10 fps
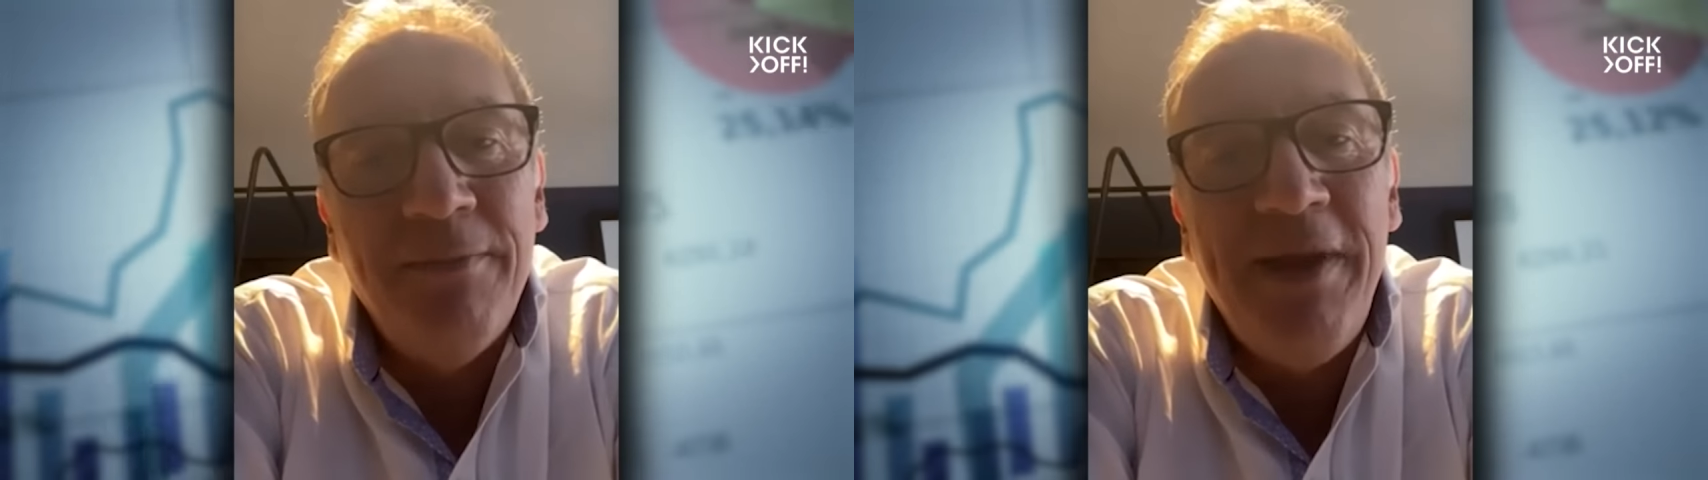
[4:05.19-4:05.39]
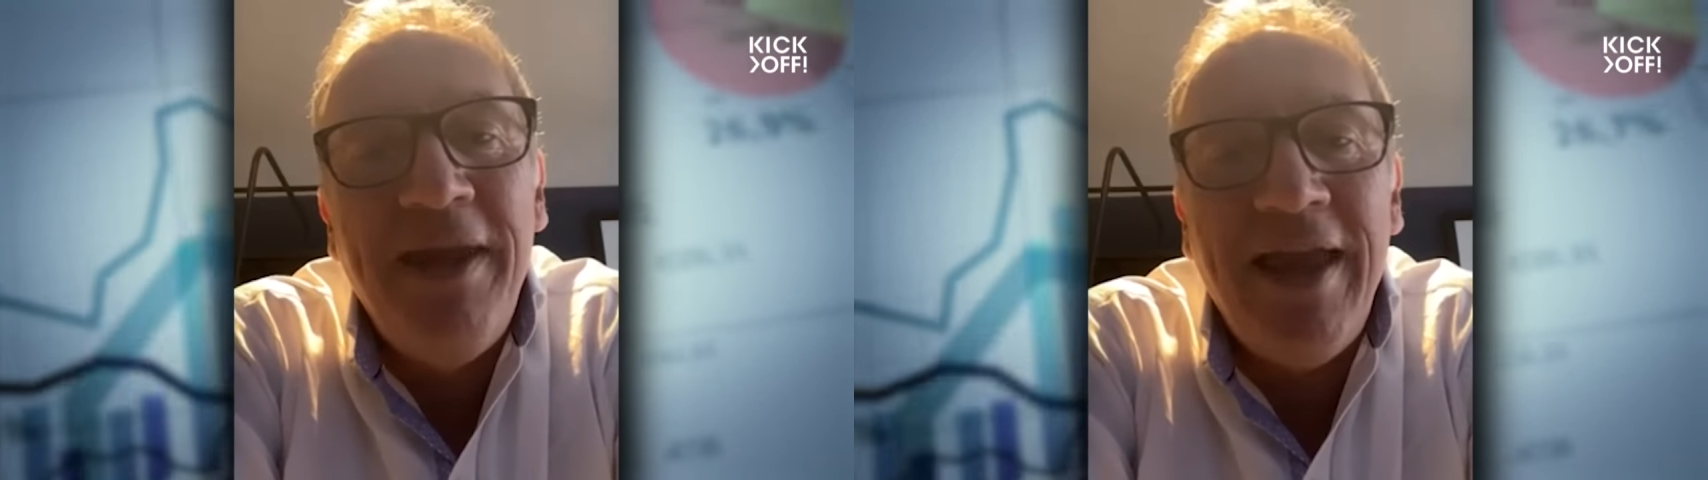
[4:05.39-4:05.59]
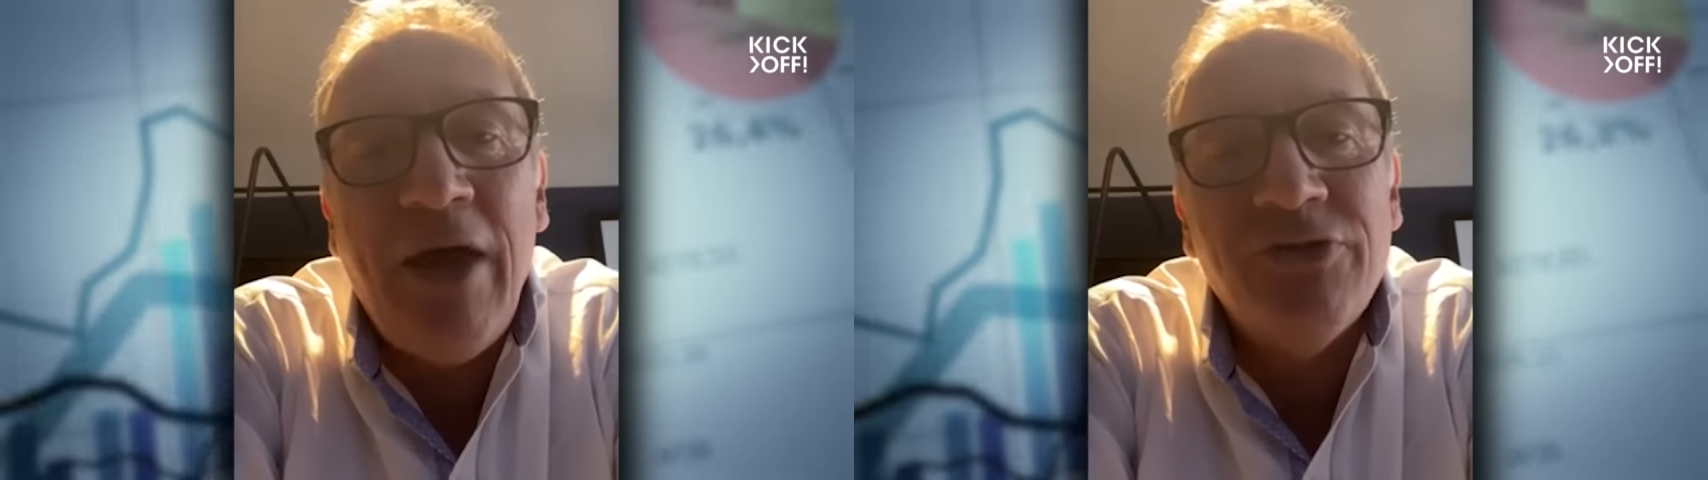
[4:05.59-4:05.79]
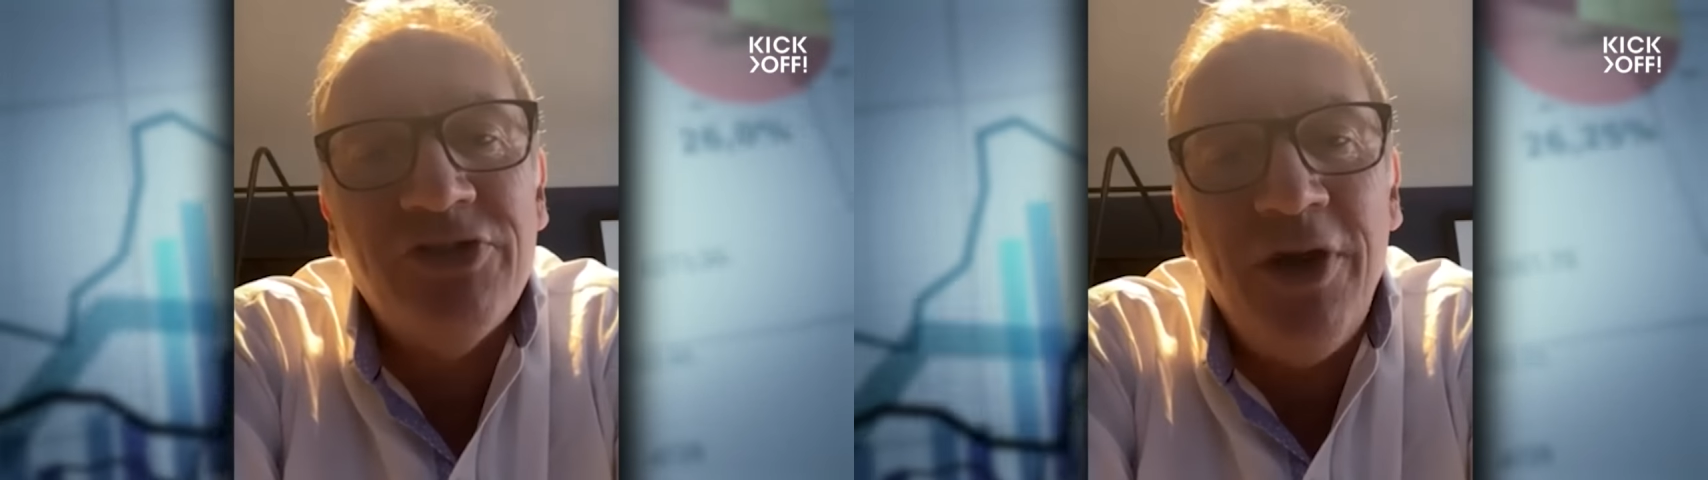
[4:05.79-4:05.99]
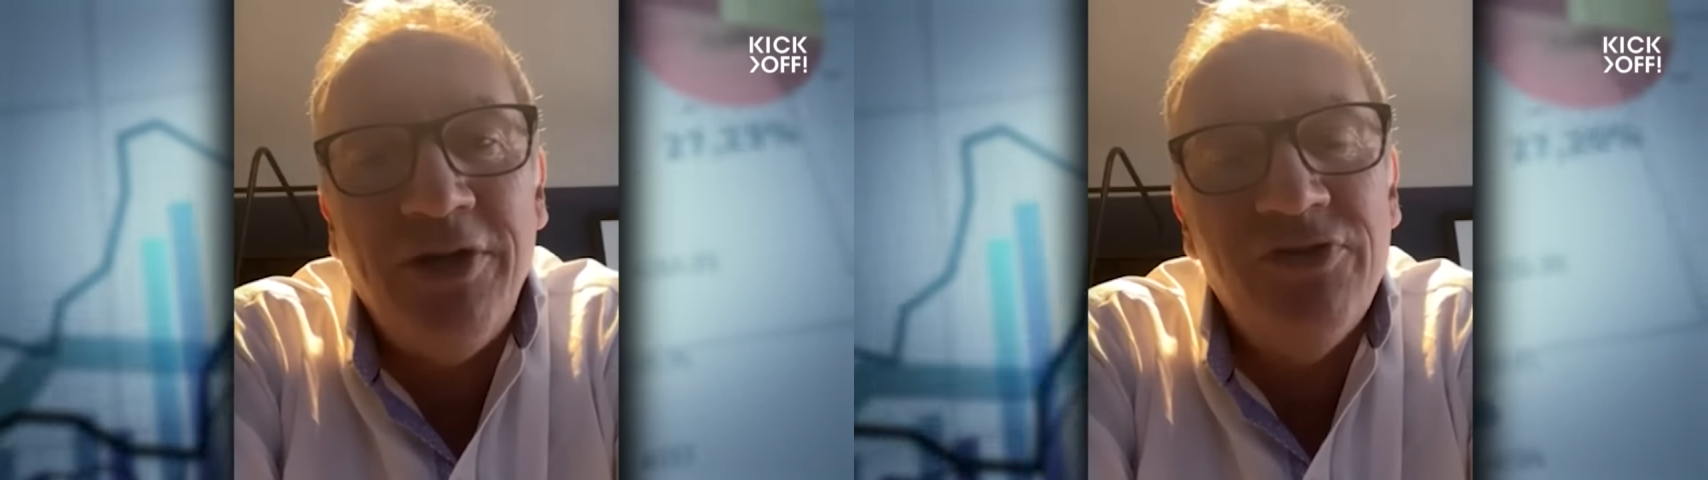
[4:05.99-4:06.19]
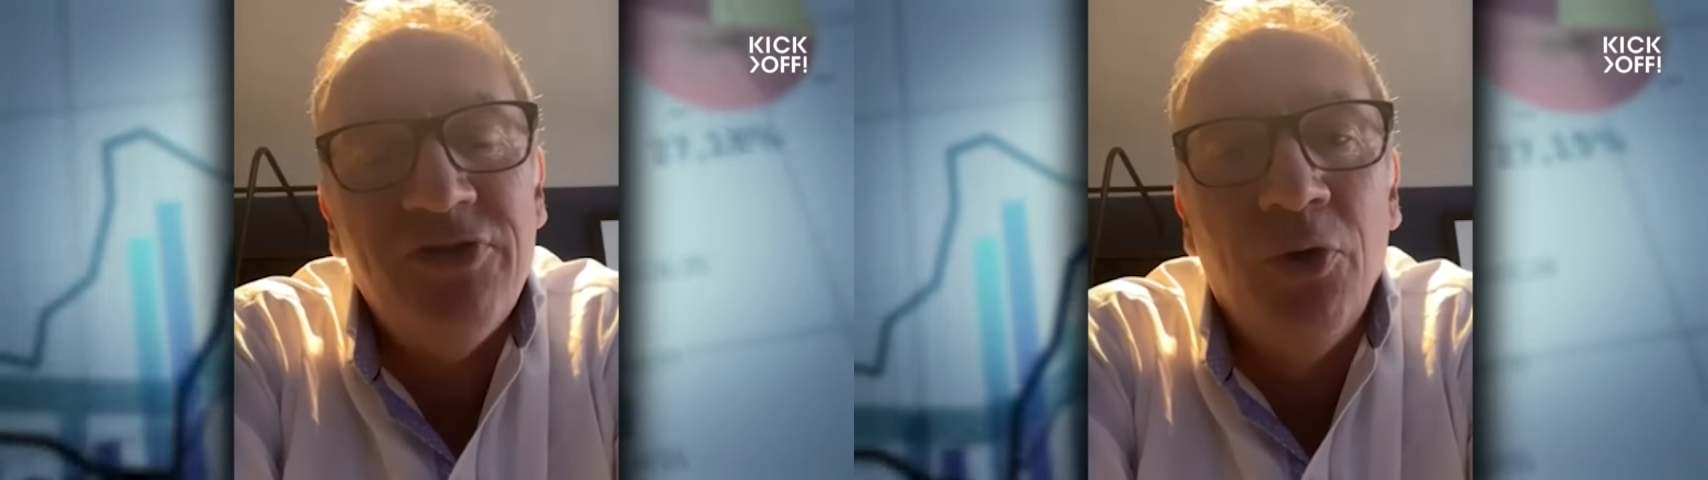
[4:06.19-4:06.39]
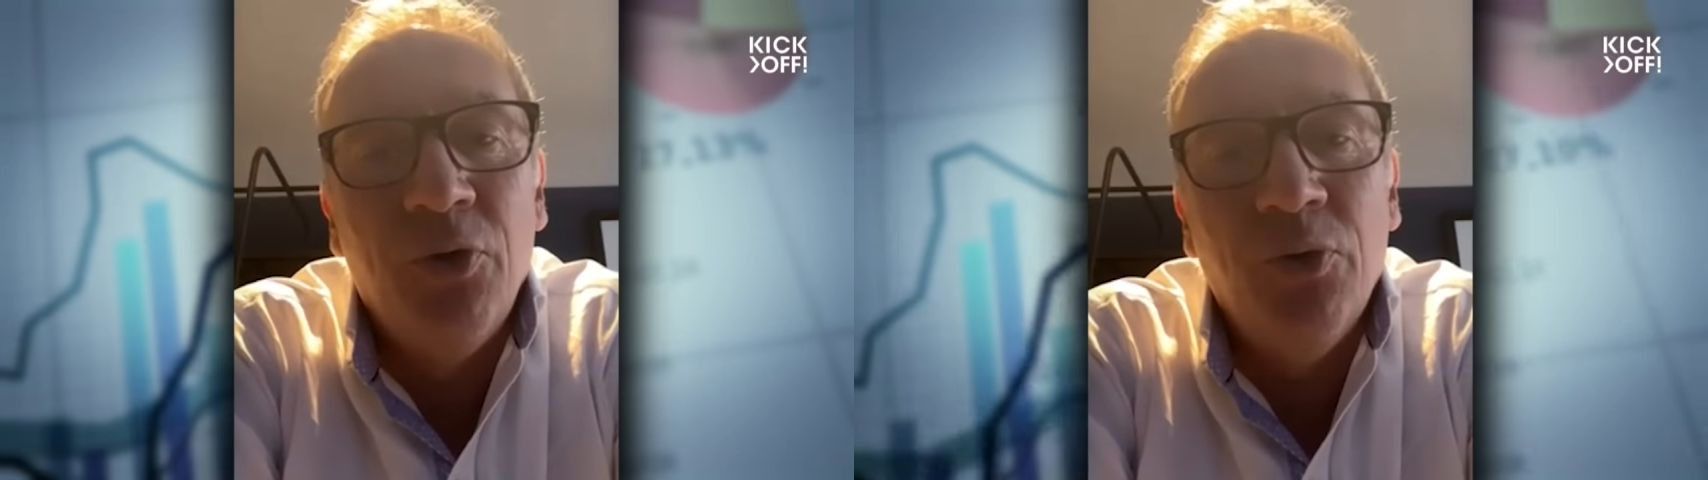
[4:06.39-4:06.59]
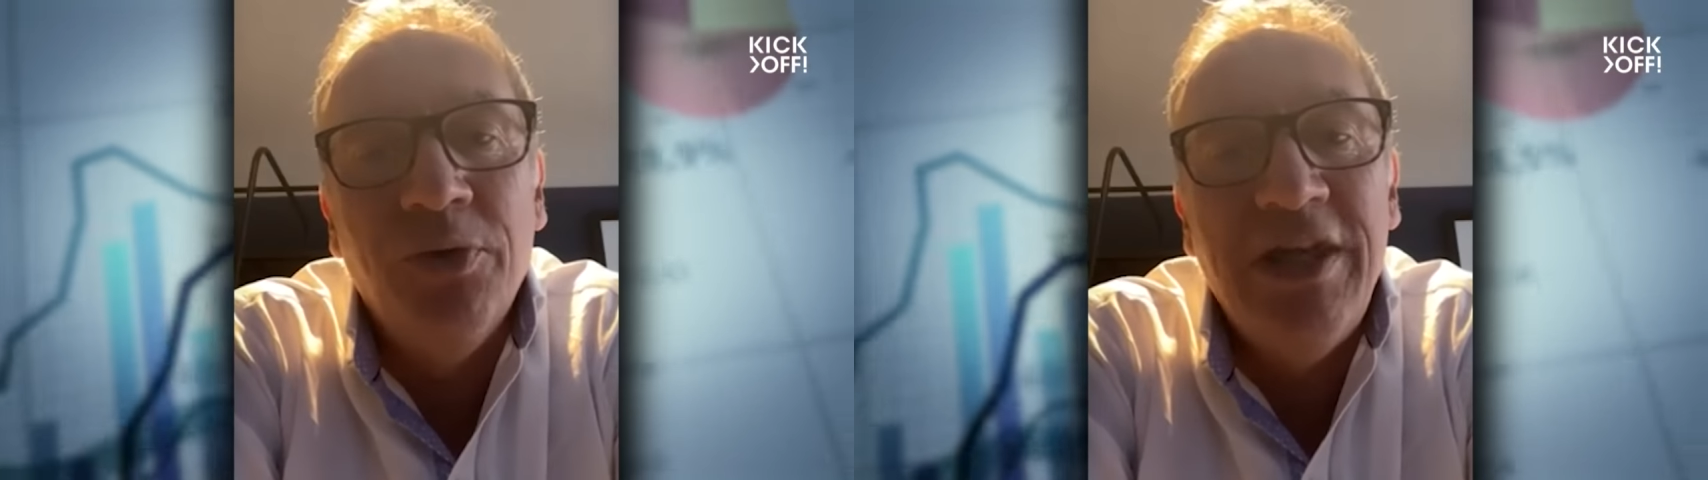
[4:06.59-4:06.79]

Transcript: being outside a school